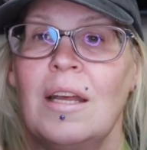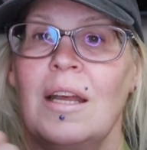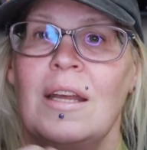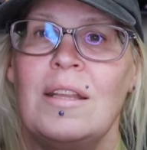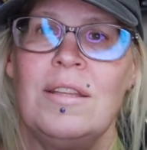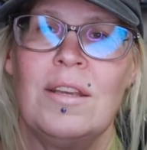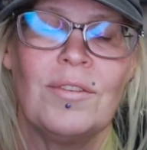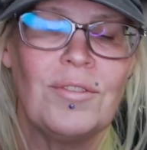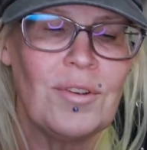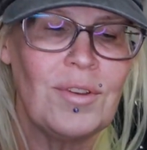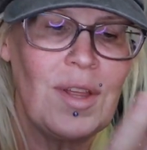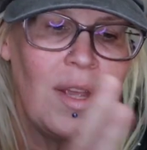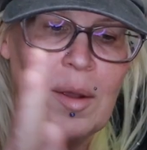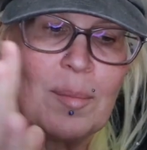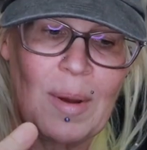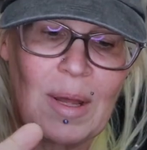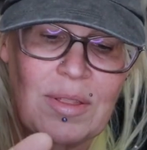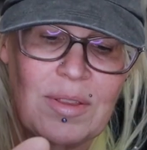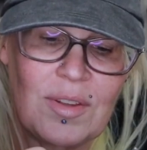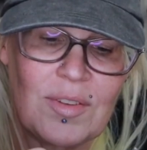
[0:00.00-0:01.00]
And the other thing
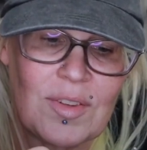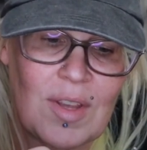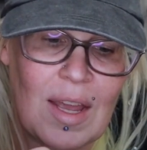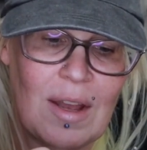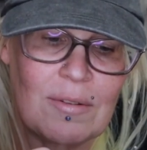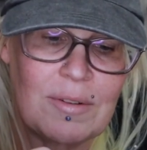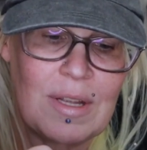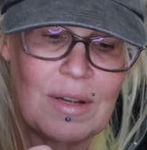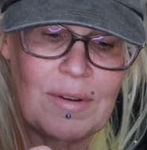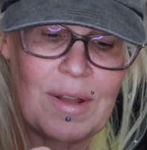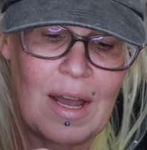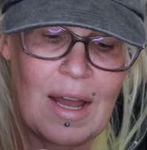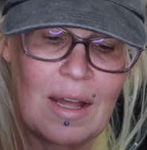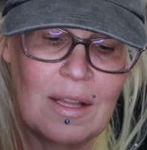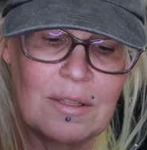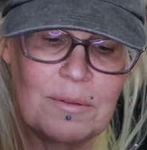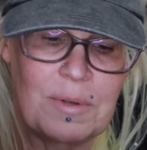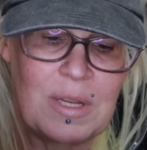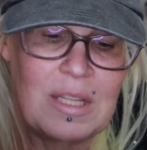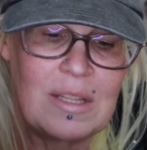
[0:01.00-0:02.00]
about this countdown to
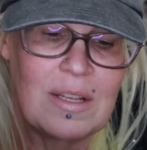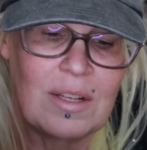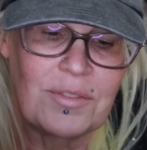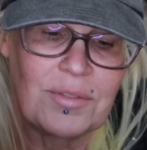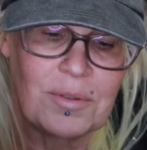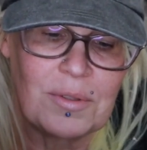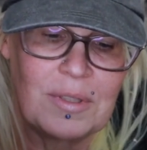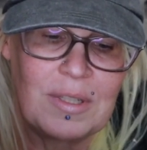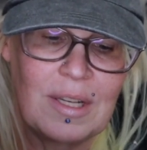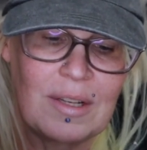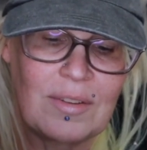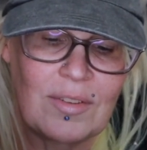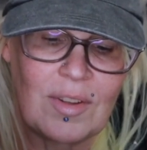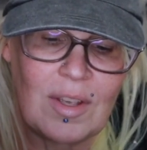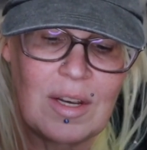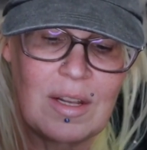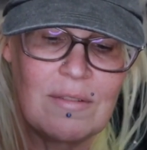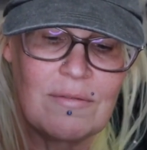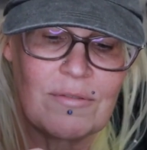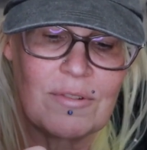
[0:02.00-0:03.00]
Halloween that's really
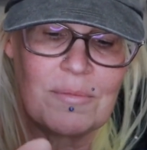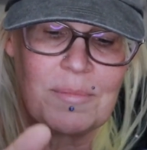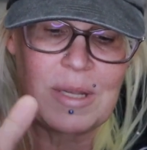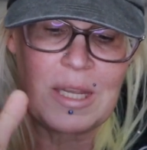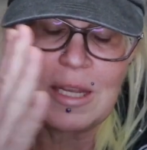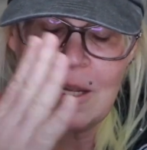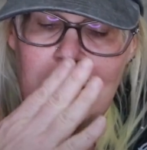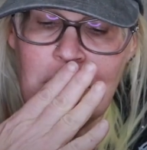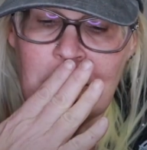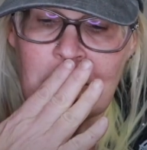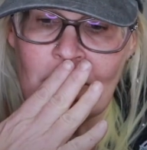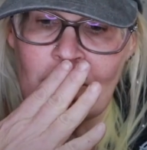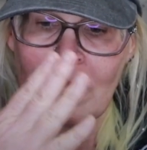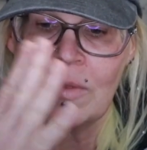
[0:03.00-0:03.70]
exciting for me